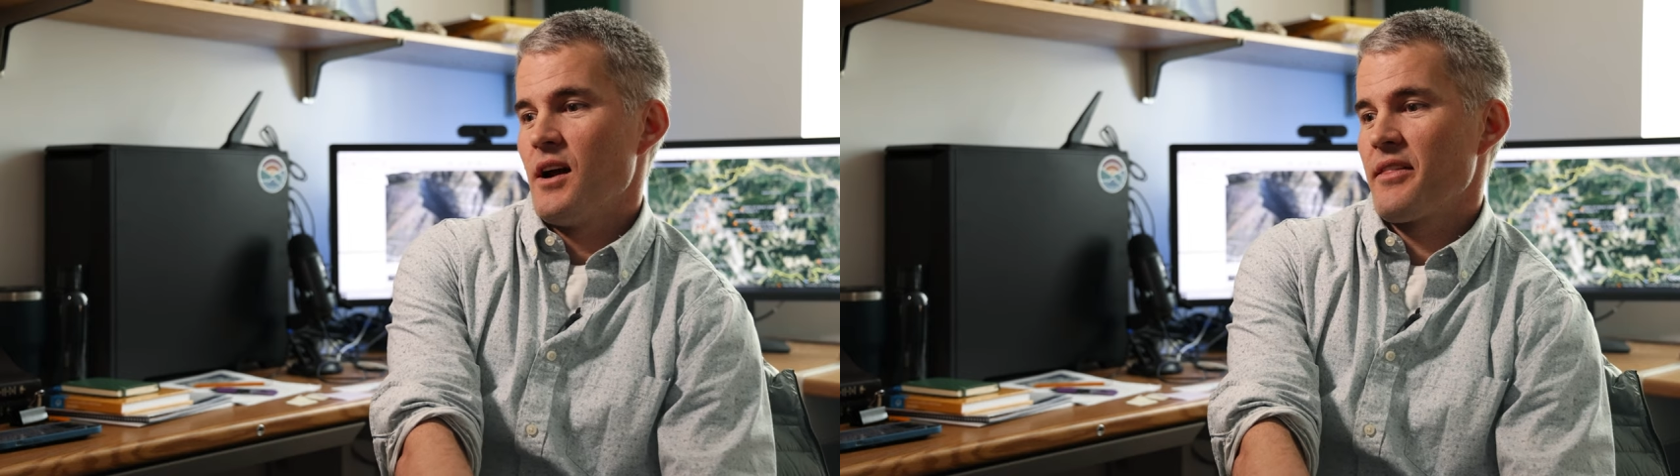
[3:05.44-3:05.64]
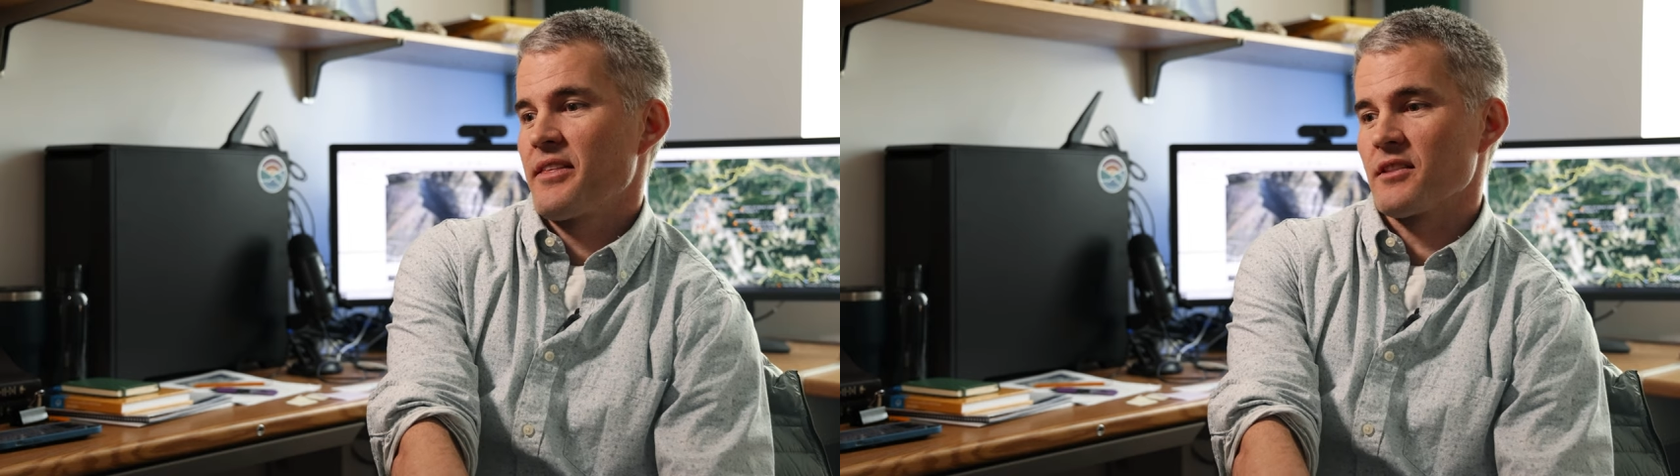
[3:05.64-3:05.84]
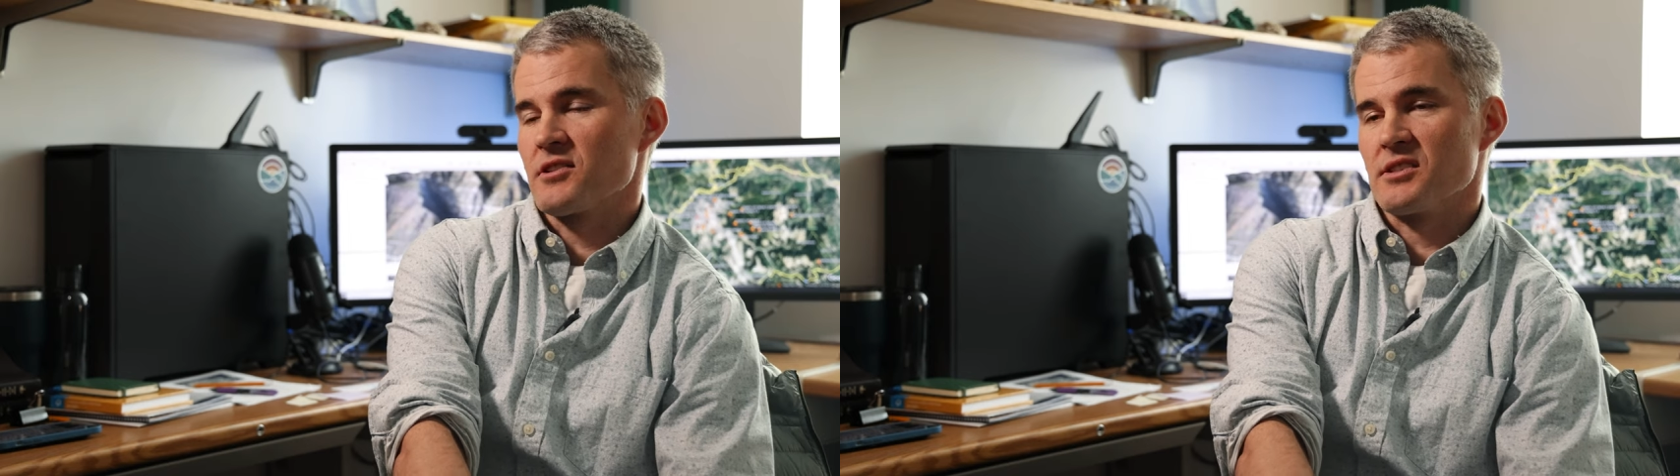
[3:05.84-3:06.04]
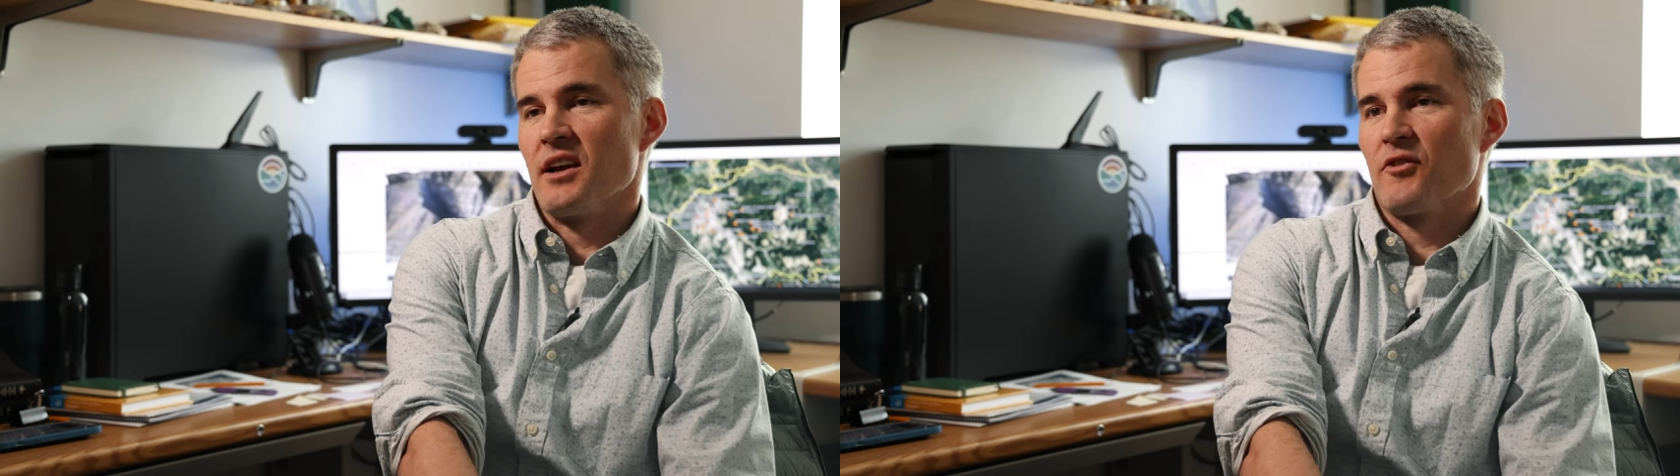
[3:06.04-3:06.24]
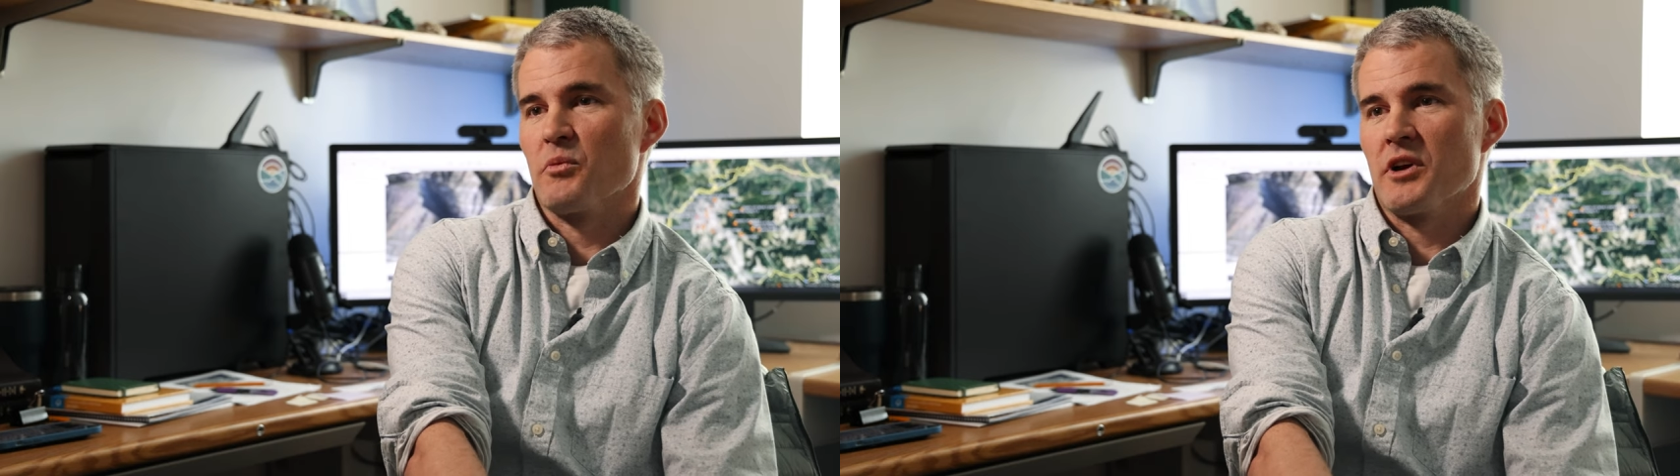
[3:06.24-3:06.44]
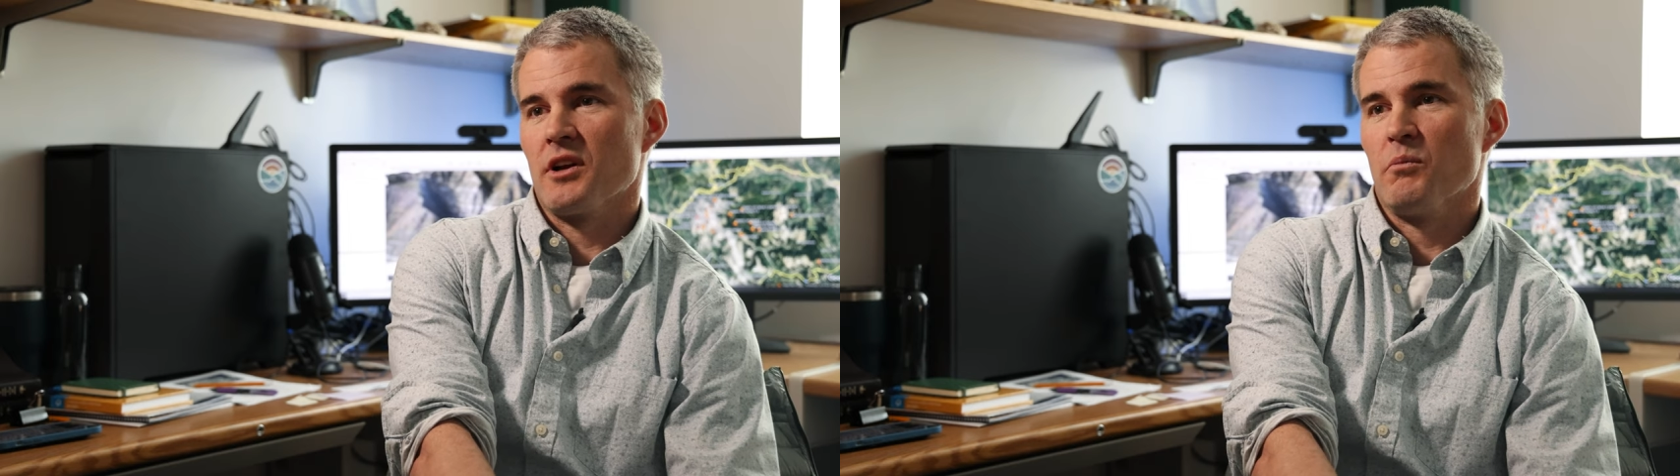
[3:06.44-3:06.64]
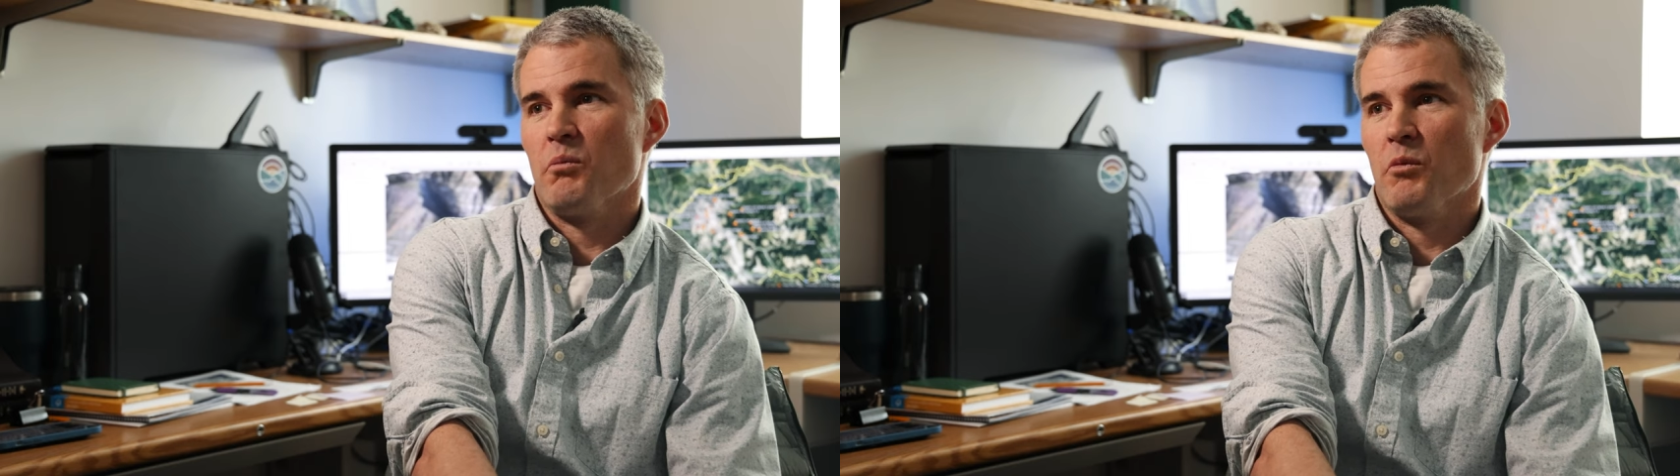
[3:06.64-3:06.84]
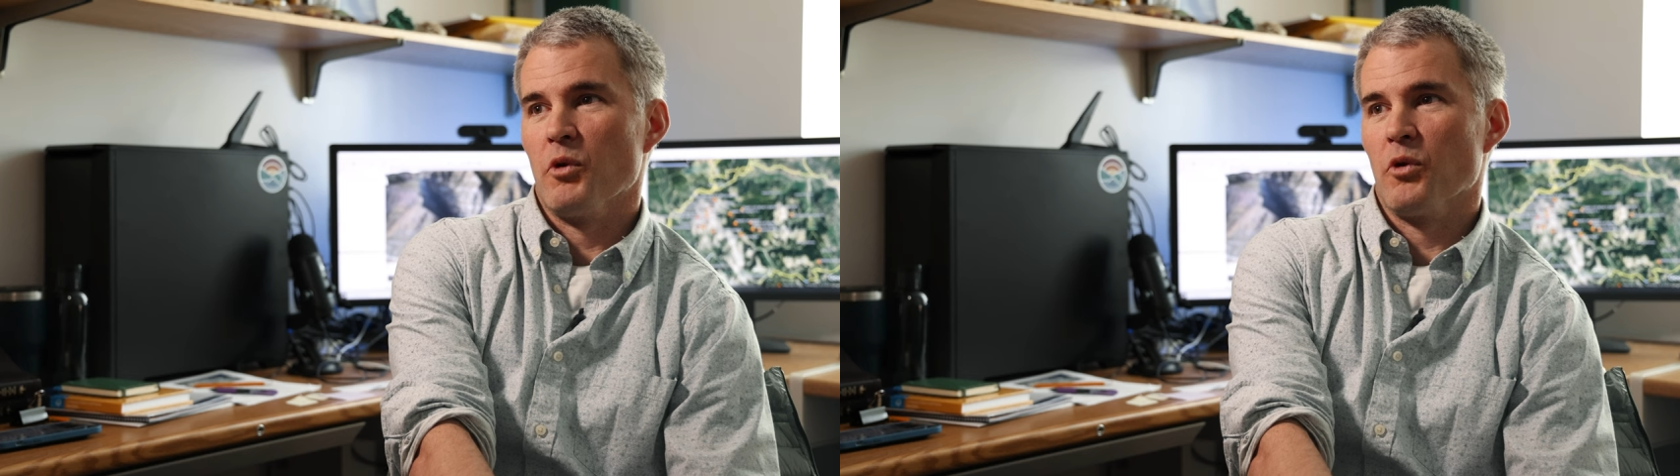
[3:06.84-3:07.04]
I think there's never been a
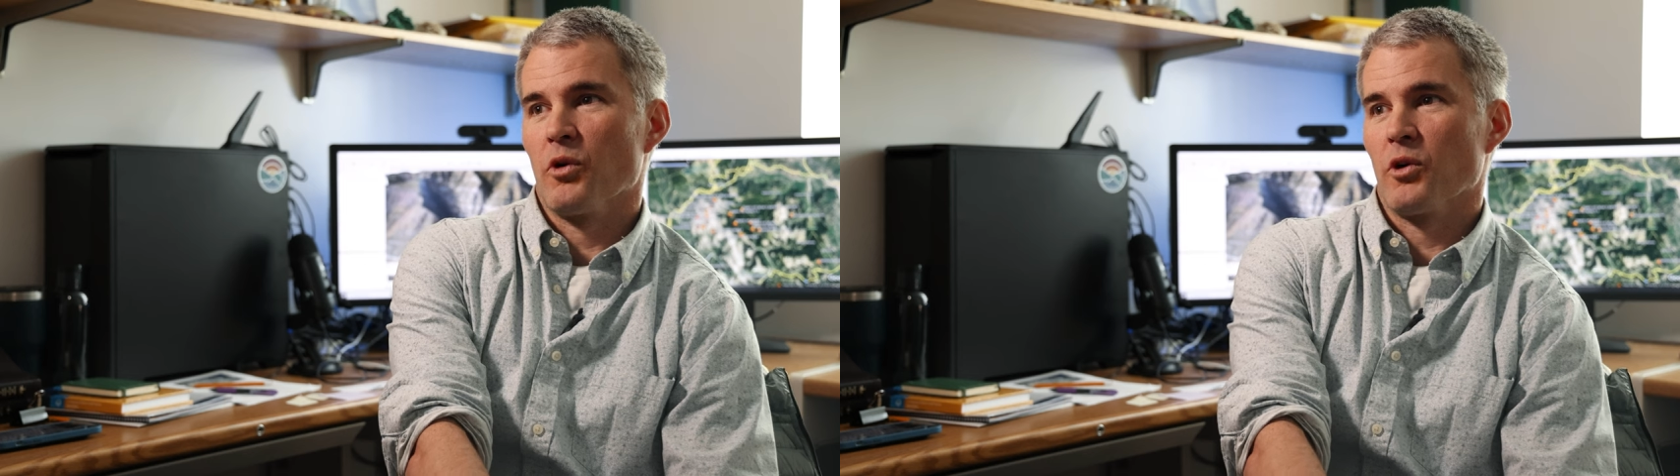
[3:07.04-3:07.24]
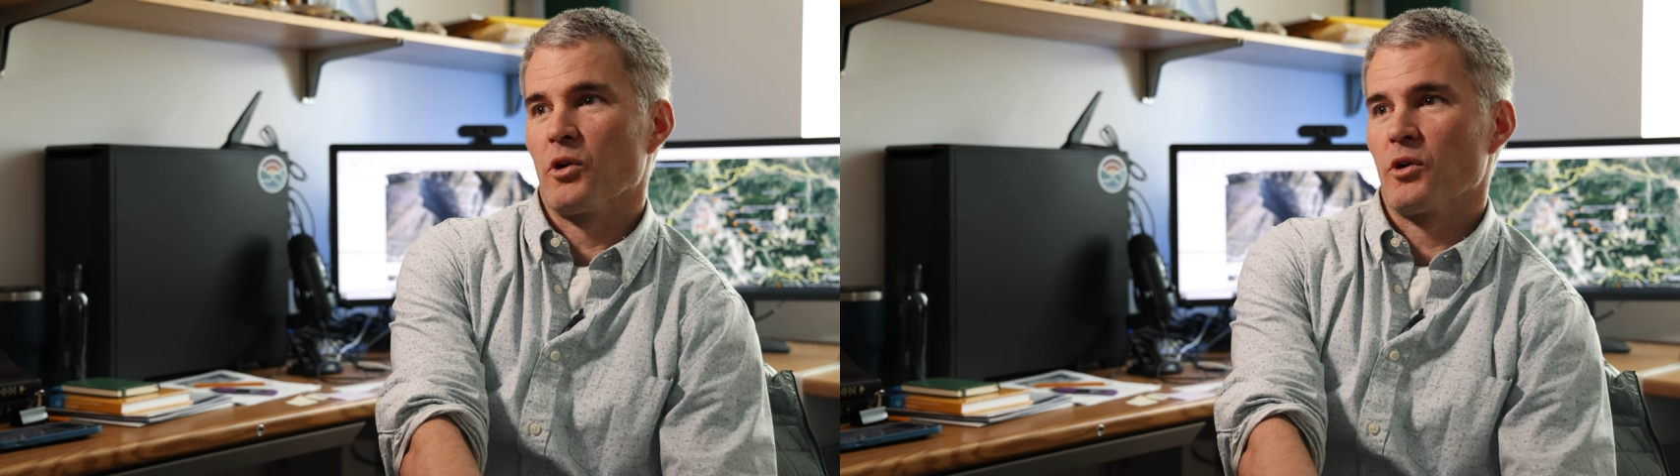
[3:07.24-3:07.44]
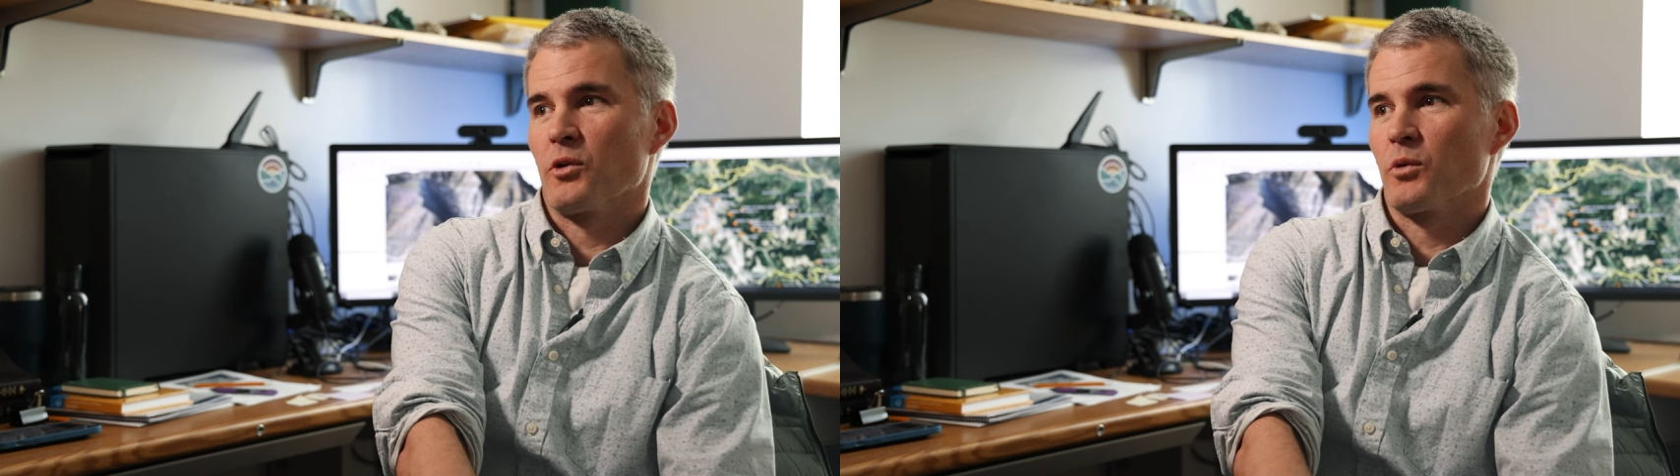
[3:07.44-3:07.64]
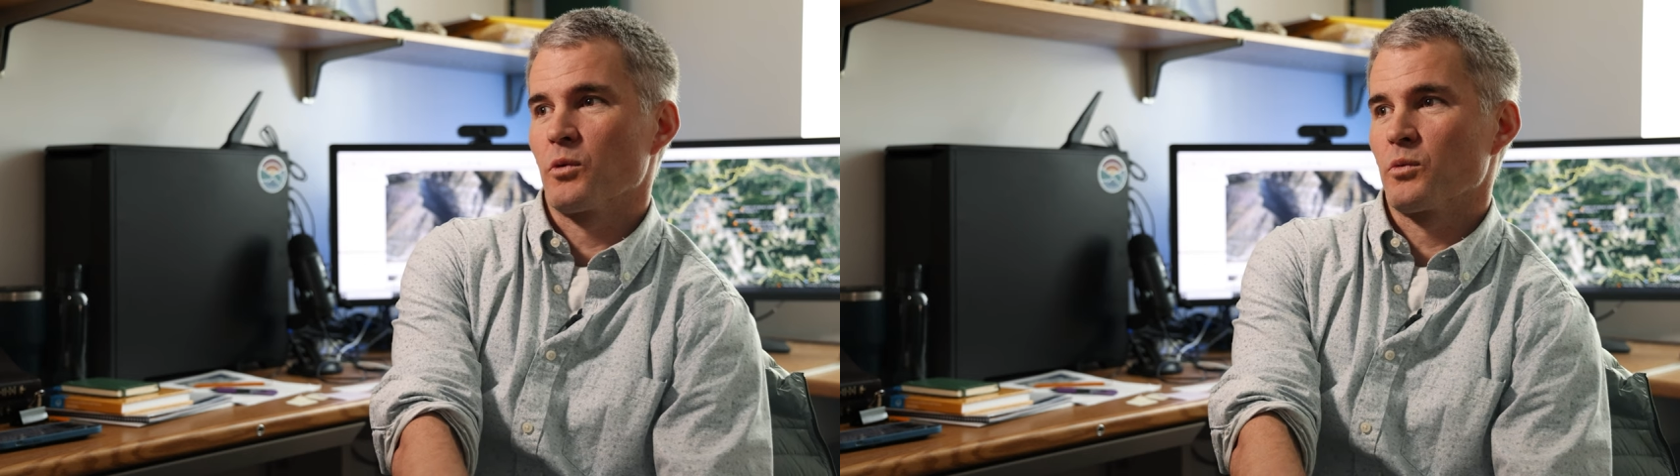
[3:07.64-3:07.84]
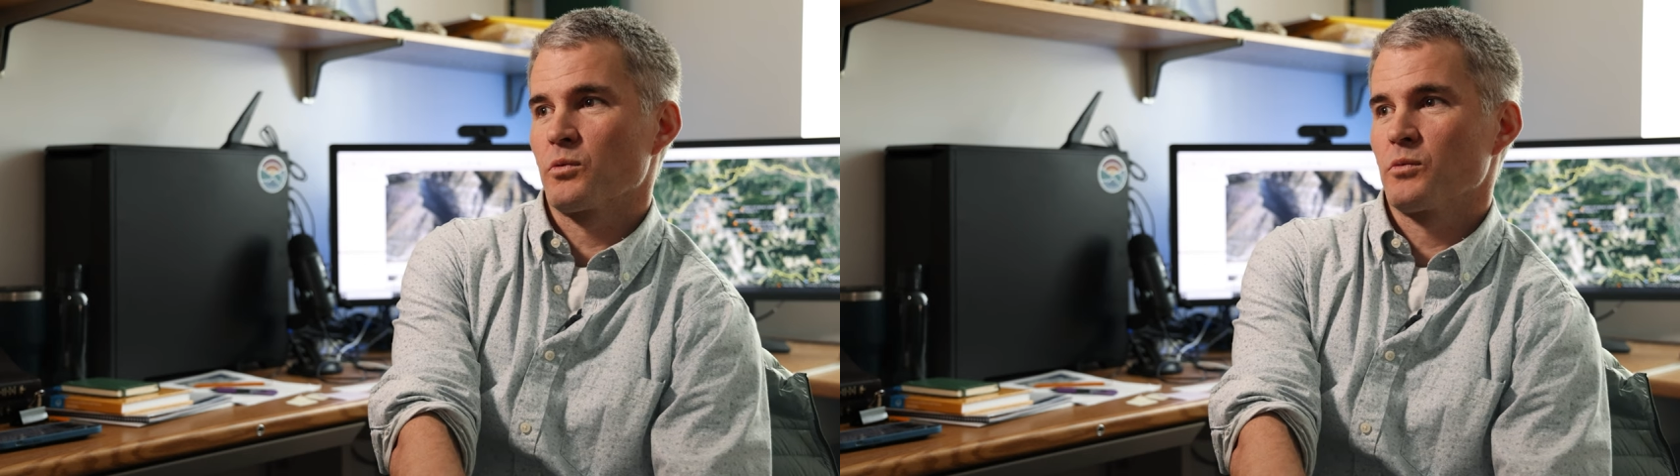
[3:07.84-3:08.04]
more